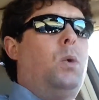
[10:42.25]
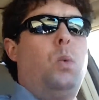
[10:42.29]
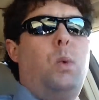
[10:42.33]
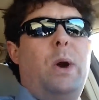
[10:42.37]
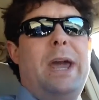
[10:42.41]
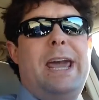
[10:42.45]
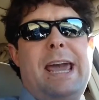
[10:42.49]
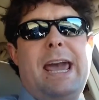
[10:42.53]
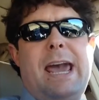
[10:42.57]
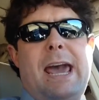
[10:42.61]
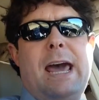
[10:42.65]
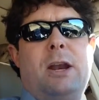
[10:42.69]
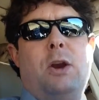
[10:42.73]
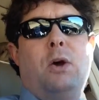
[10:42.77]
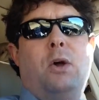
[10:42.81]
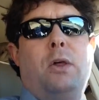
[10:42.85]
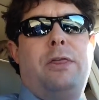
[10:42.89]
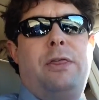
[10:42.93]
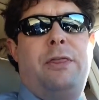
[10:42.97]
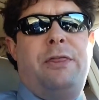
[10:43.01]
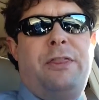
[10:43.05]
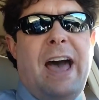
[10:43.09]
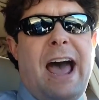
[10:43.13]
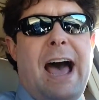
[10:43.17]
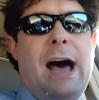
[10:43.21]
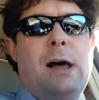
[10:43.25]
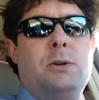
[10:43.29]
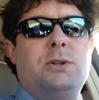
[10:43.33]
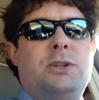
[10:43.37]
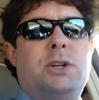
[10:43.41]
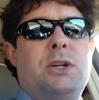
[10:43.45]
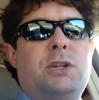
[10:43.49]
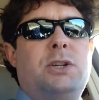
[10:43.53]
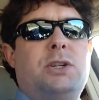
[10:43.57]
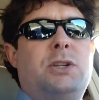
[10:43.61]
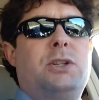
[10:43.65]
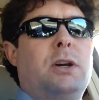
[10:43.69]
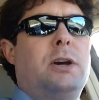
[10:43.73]
We handle
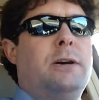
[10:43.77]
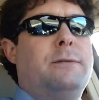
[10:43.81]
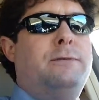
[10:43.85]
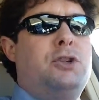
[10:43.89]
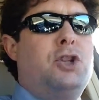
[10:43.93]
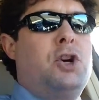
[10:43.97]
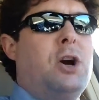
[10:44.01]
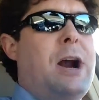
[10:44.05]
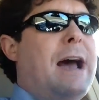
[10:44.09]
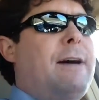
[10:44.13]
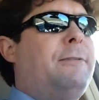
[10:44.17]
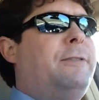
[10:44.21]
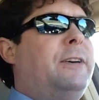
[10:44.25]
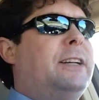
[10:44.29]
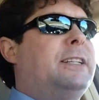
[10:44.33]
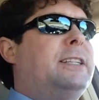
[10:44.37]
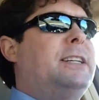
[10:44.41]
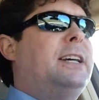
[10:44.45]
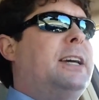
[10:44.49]
thousands of traffic